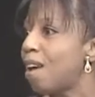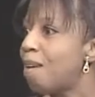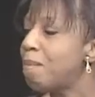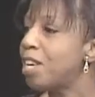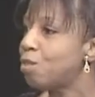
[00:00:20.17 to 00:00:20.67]
I
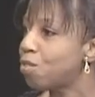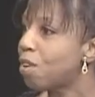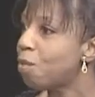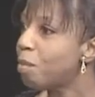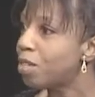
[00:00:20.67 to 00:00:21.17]
met you
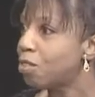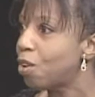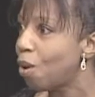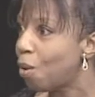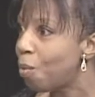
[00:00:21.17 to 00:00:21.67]
several months
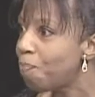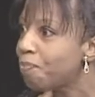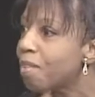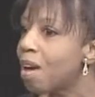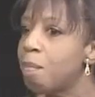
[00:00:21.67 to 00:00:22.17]
ago
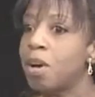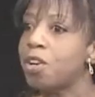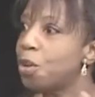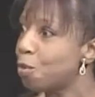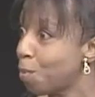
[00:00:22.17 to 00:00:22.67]
on
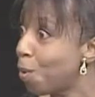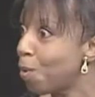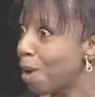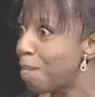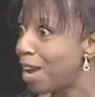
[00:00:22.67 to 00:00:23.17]
another
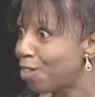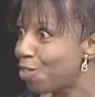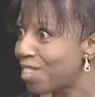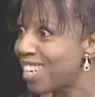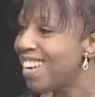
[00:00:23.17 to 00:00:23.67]
program,
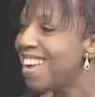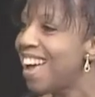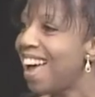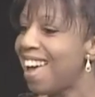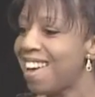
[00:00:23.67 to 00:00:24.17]
actually,
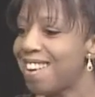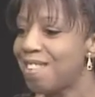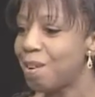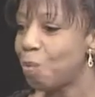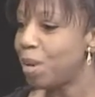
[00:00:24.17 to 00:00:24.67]

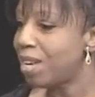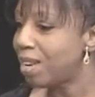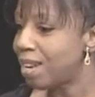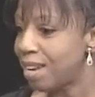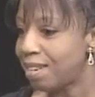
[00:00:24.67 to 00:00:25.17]
and we
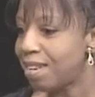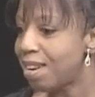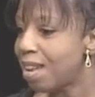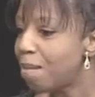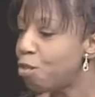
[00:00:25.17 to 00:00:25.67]
connected,
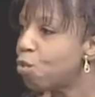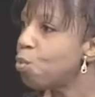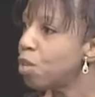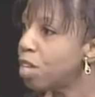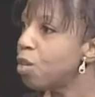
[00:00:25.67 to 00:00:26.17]
and I'm just
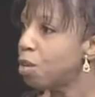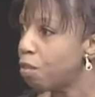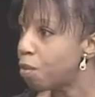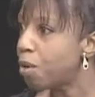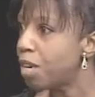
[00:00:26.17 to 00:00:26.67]
really looking
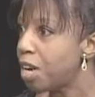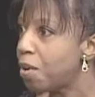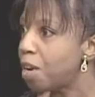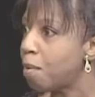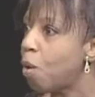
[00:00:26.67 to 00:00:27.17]
forward to
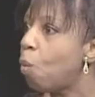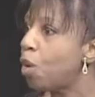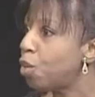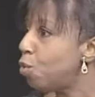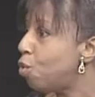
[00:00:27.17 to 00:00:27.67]
hearing about
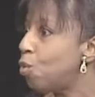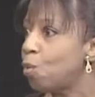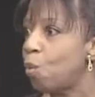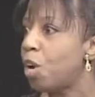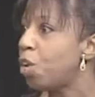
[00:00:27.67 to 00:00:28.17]
what you
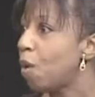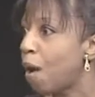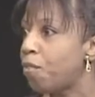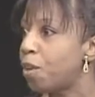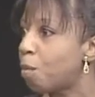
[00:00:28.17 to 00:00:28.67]
do, what you're
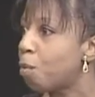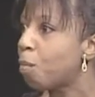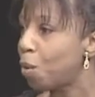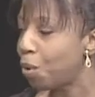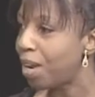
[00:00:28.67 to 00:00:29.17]
out there
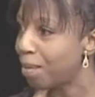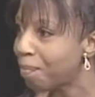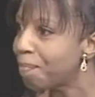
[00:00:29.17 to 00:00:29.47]
promoting.